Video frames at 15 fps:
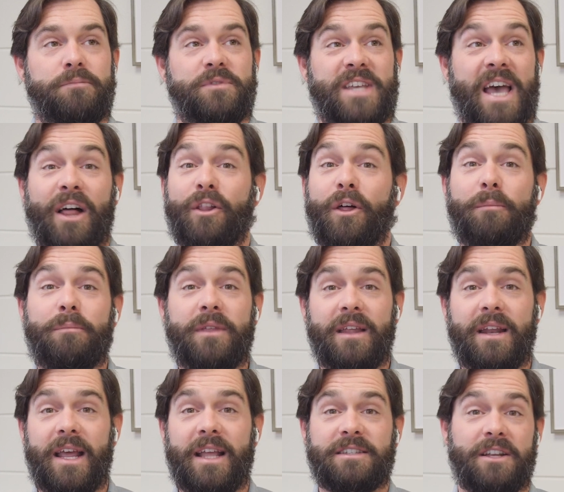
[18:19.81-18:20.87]
tell them
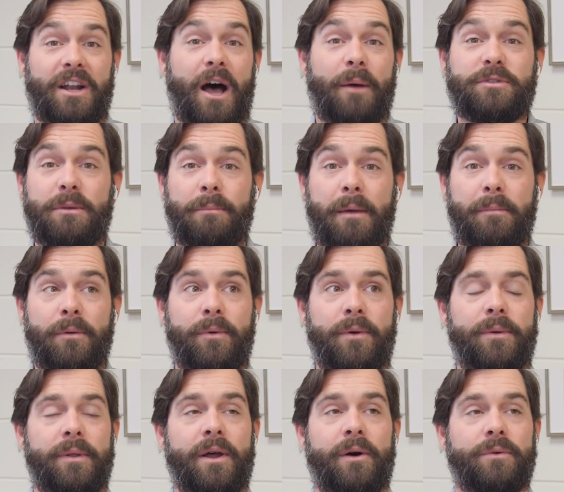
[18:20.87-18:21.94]
that it's an option. Maybe
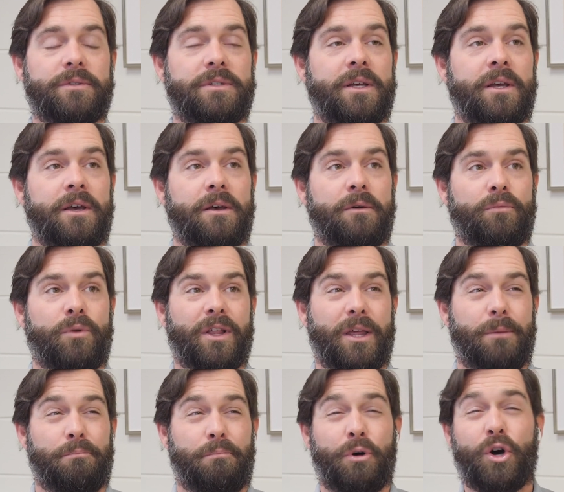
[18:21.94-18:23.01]
we don't
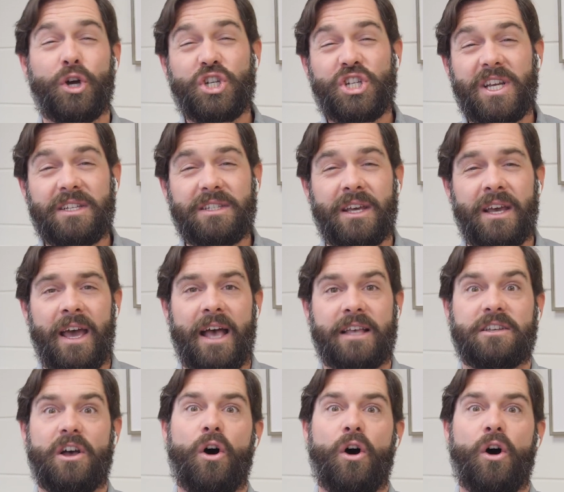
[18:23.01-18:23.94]
really push it as,